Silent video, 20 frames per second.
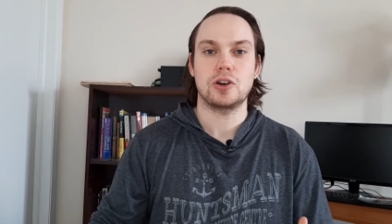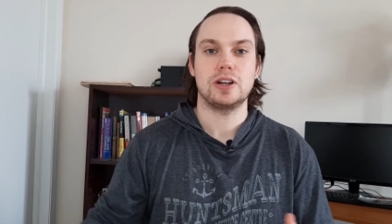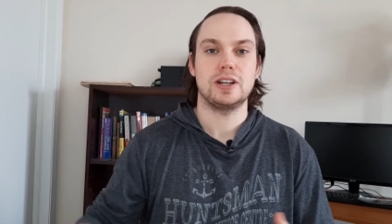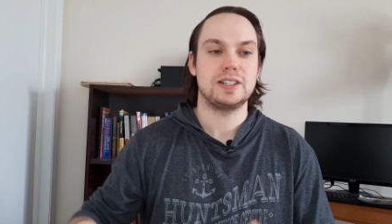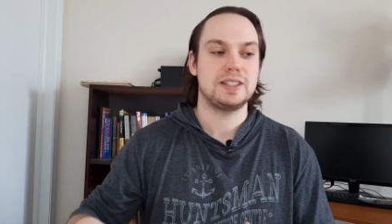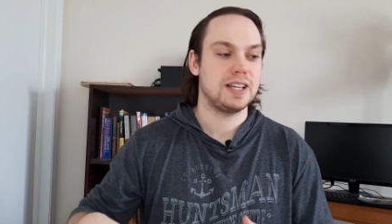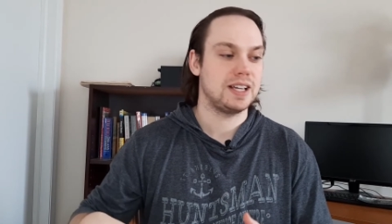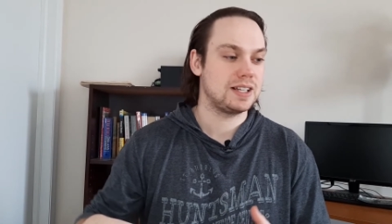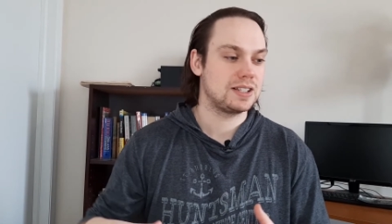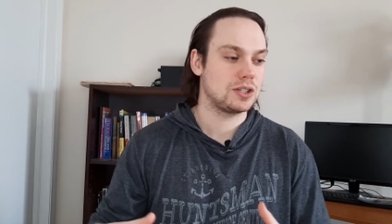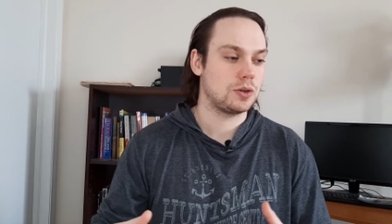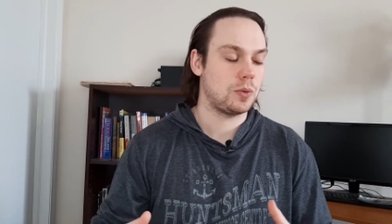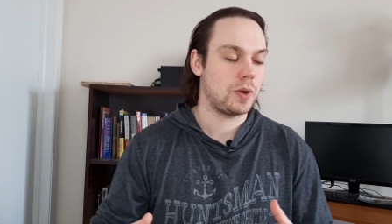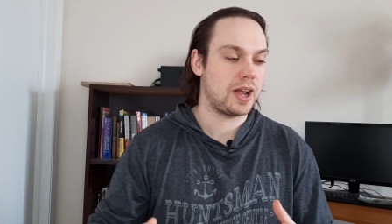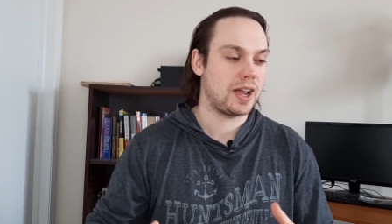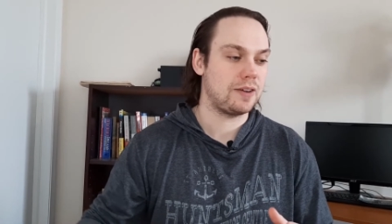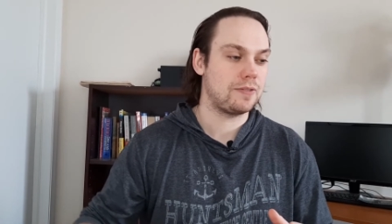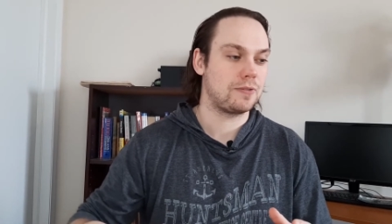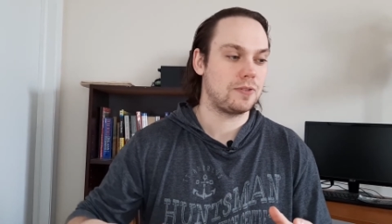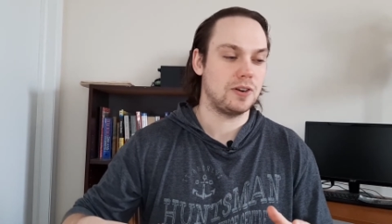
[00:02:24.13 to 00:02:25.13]
It takes
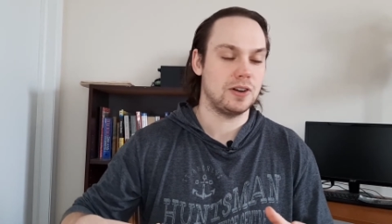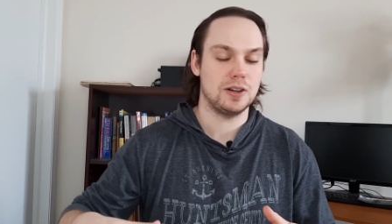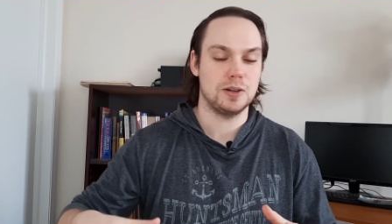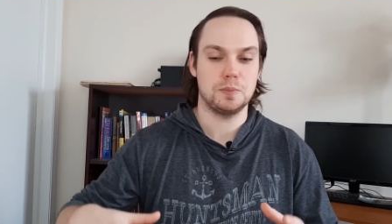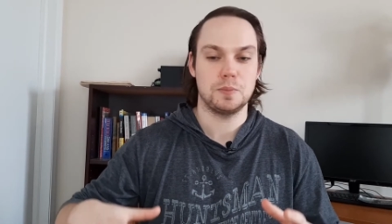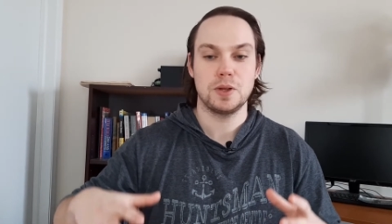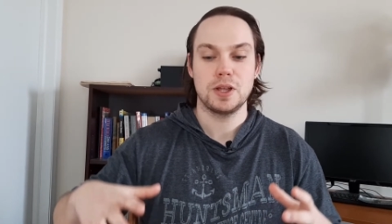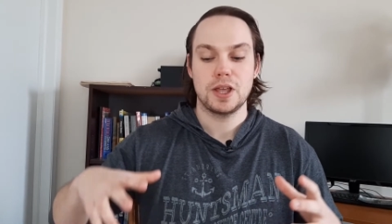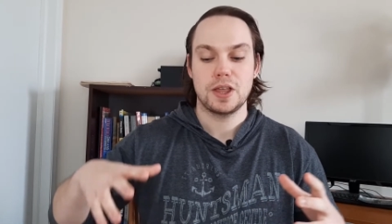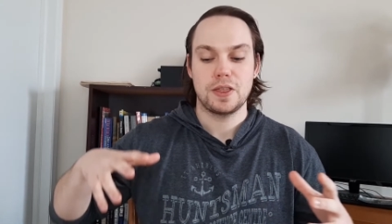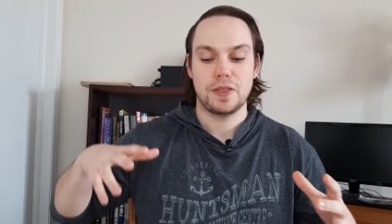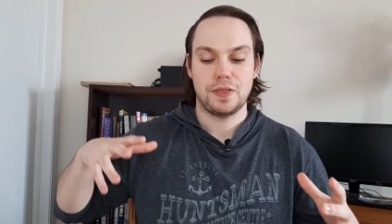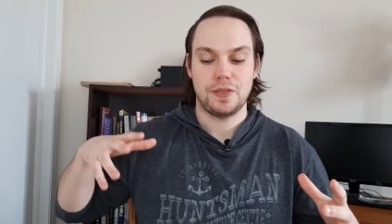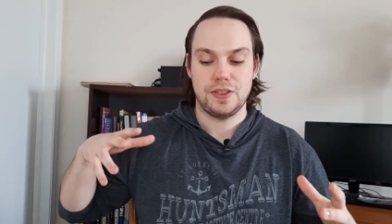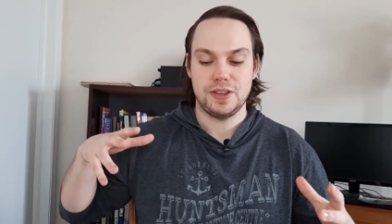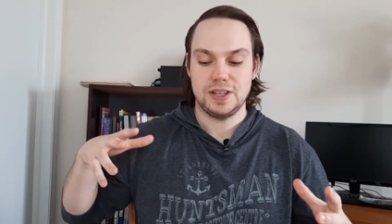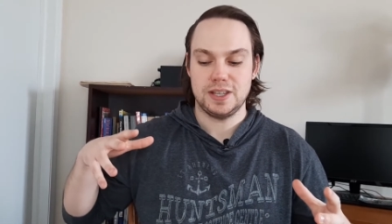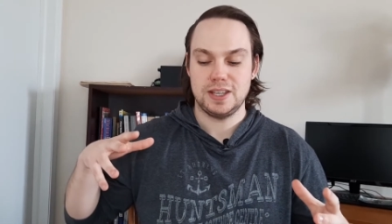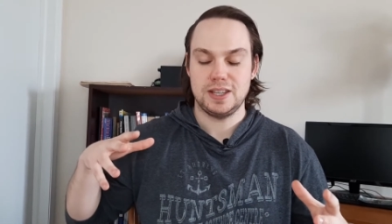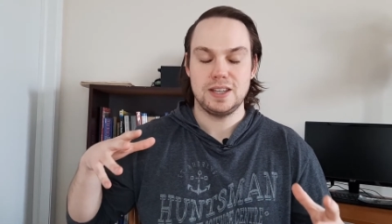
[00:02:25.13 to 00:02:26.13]
away from
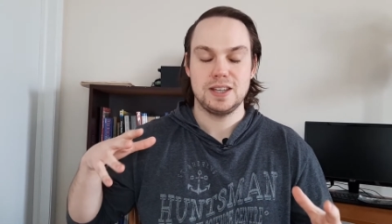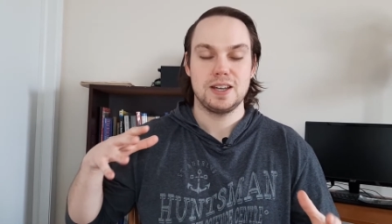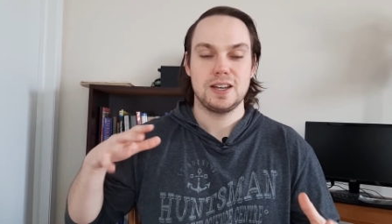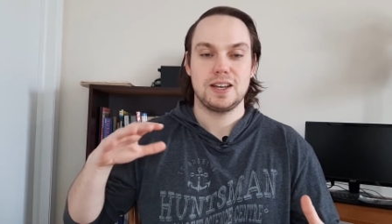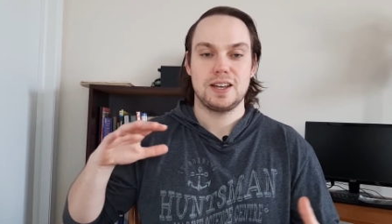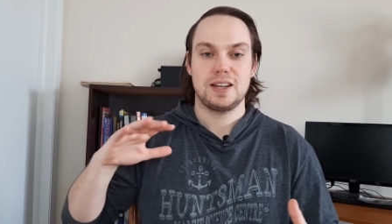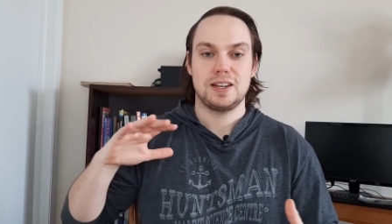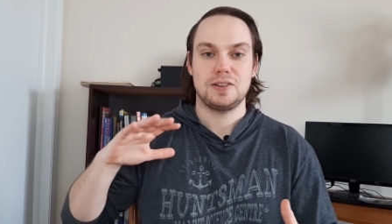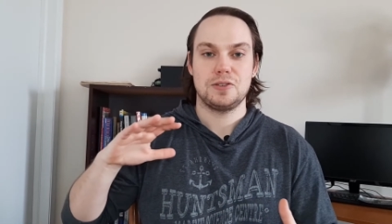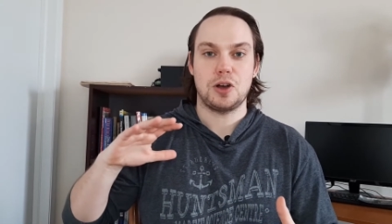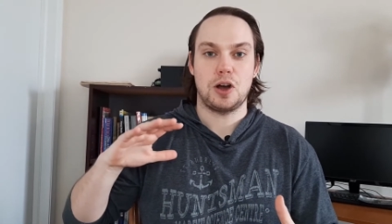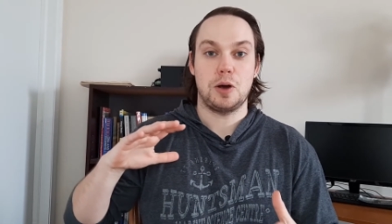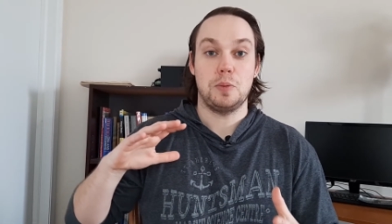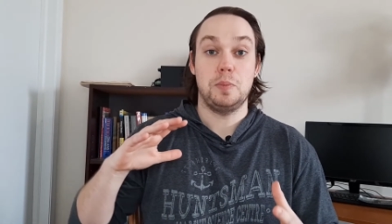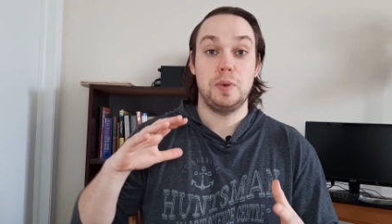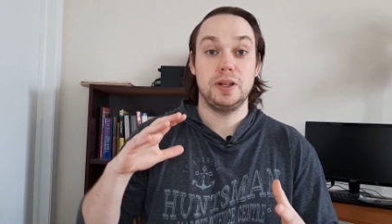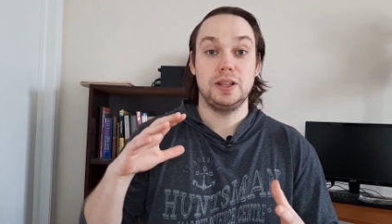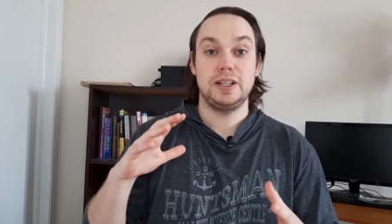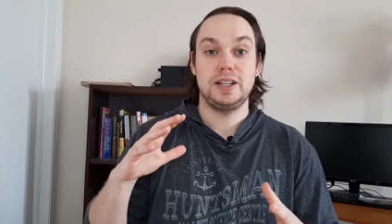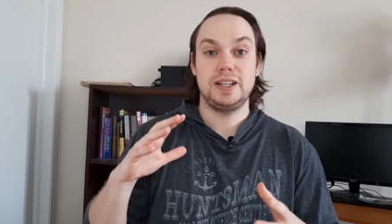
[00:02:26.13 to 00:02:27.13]
the
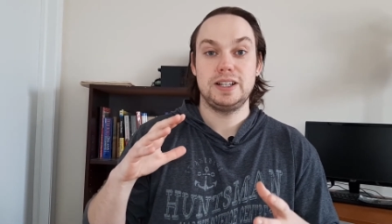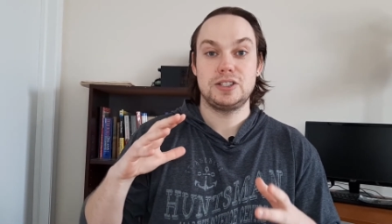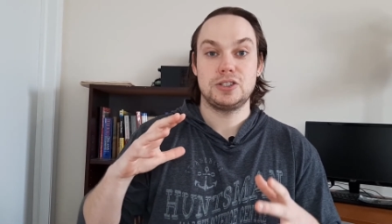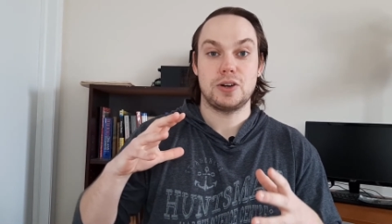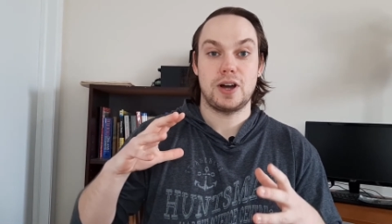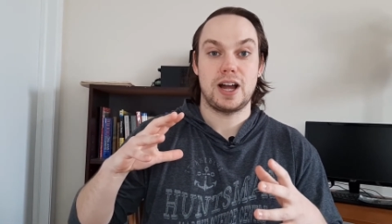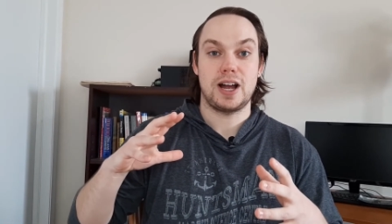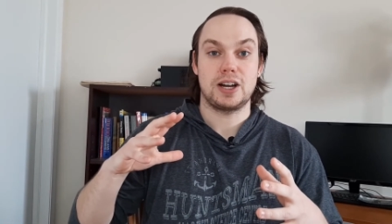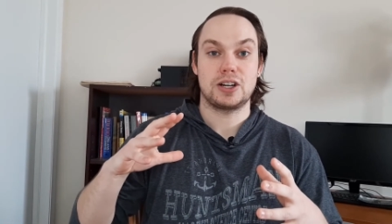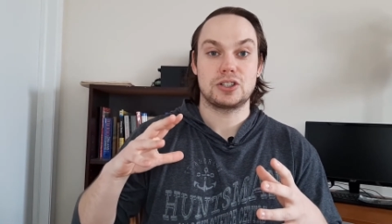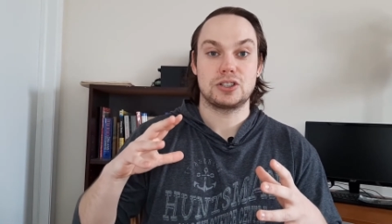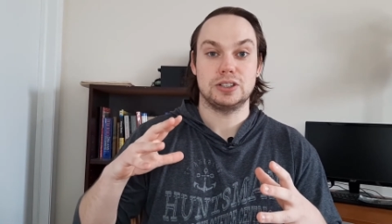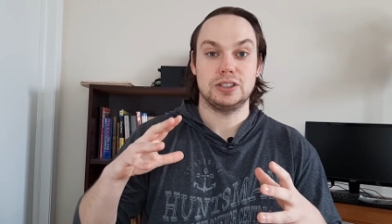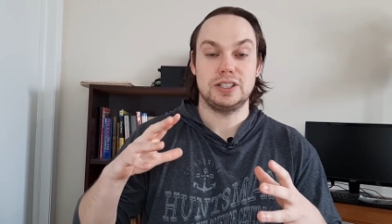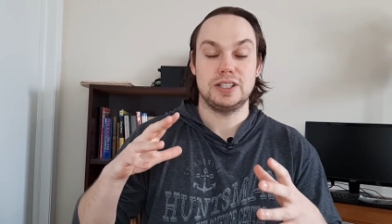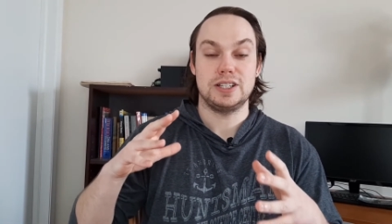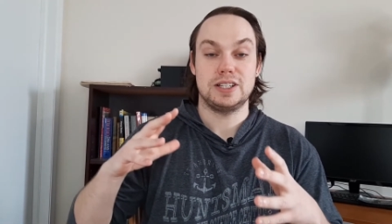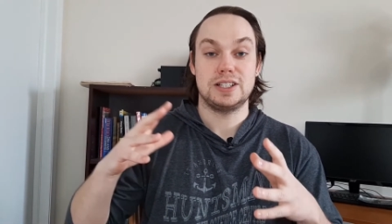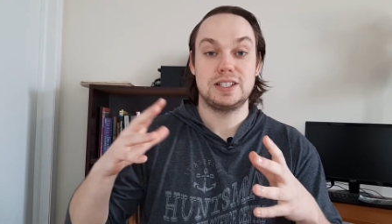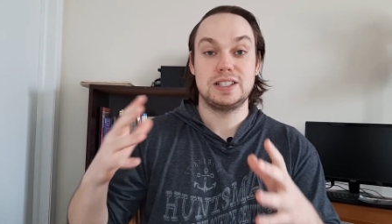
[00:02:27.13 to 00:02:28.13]
ability to actually
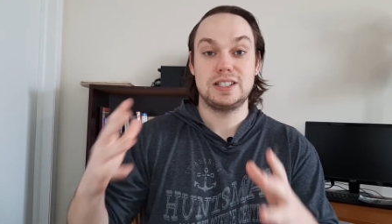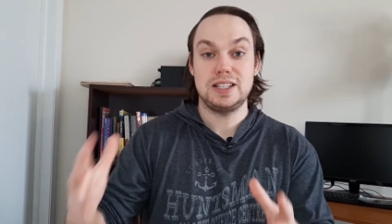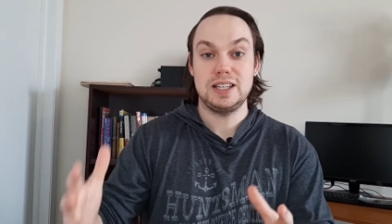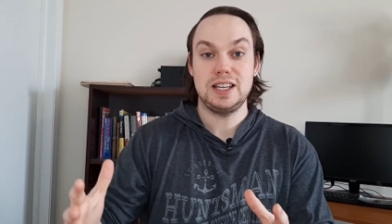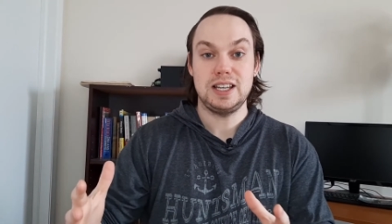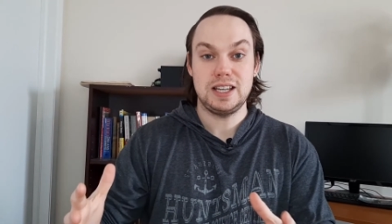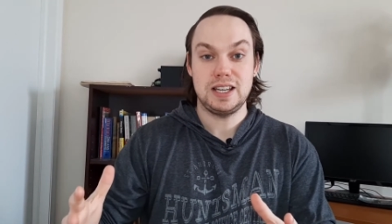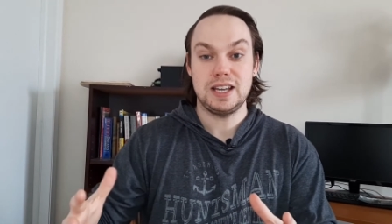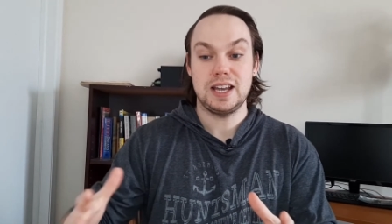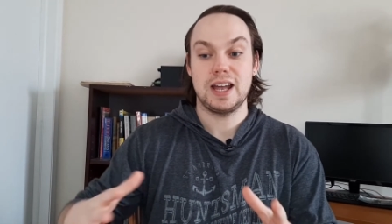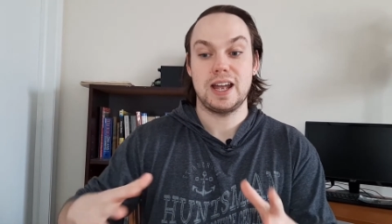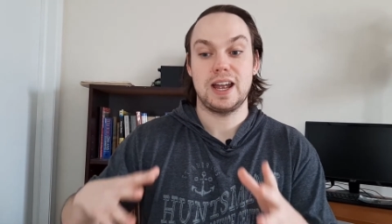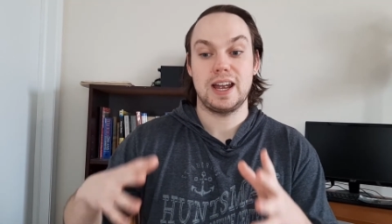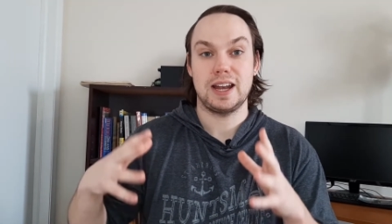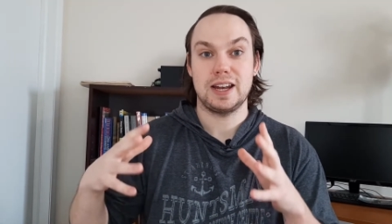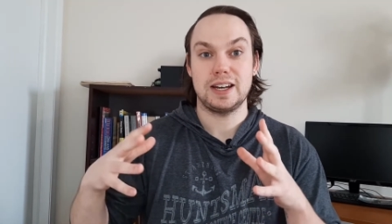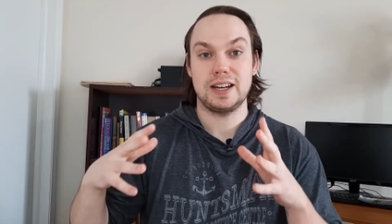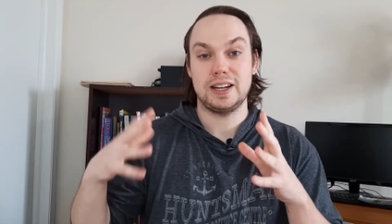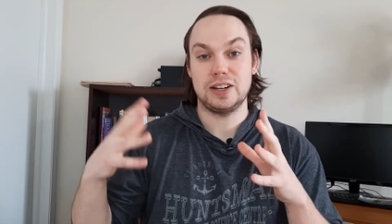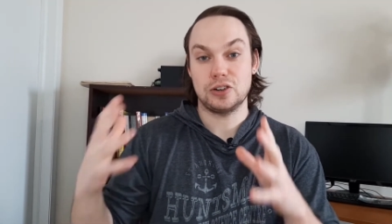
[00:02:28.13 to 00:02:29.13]
see
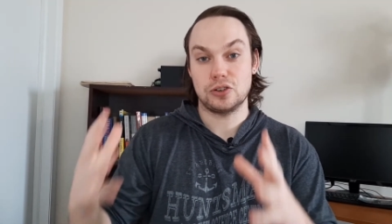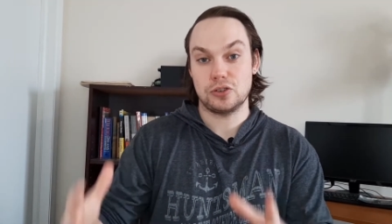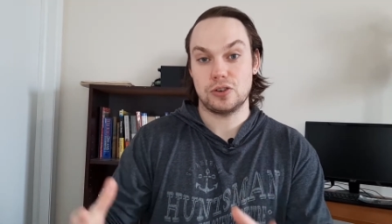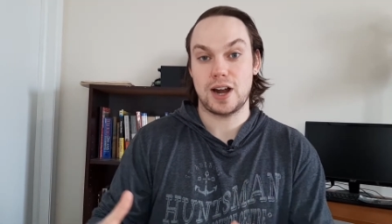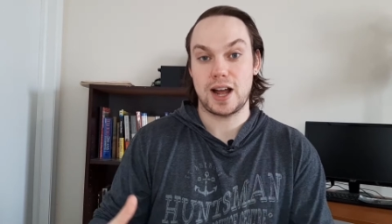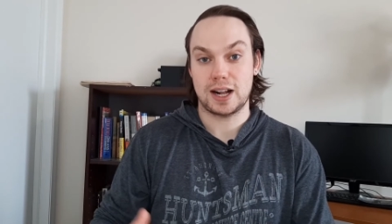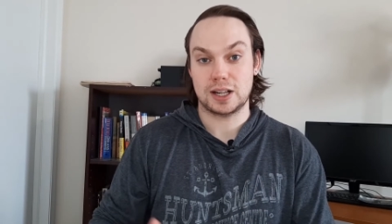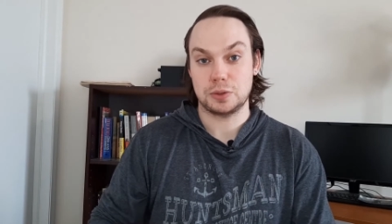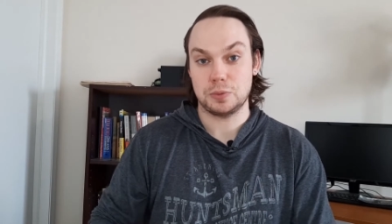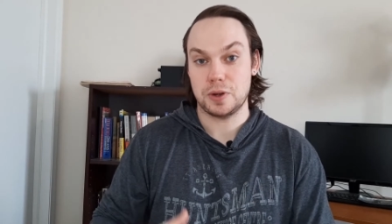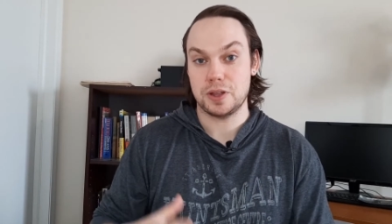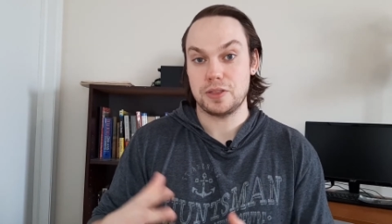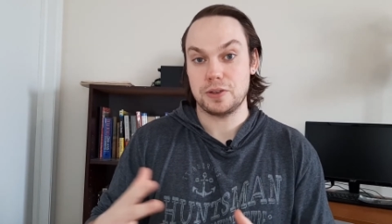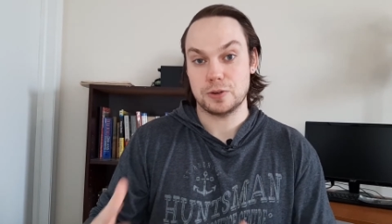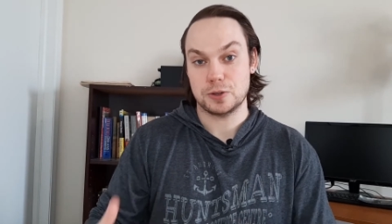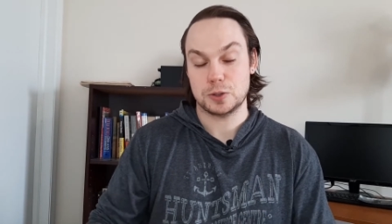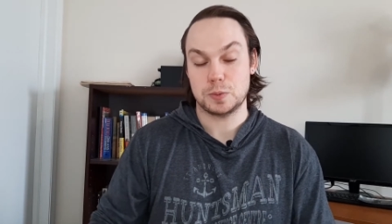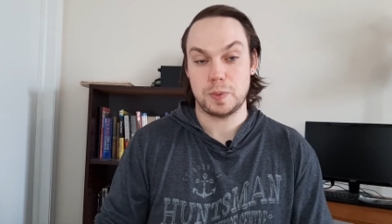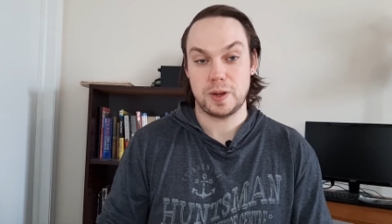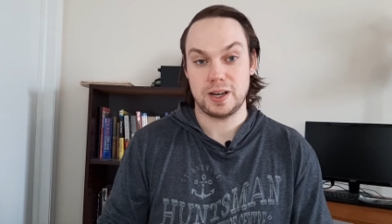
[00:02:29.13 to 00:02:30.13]
and interact with your
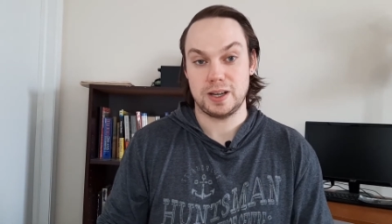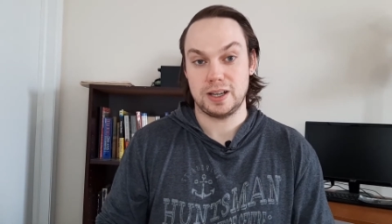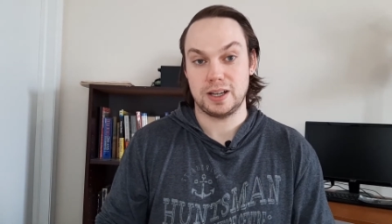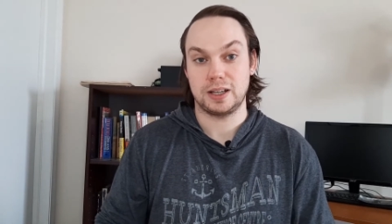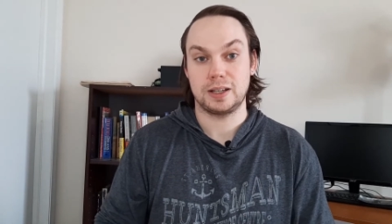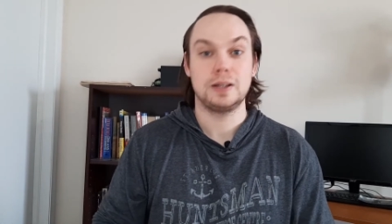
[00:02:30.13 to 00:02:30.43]
spending.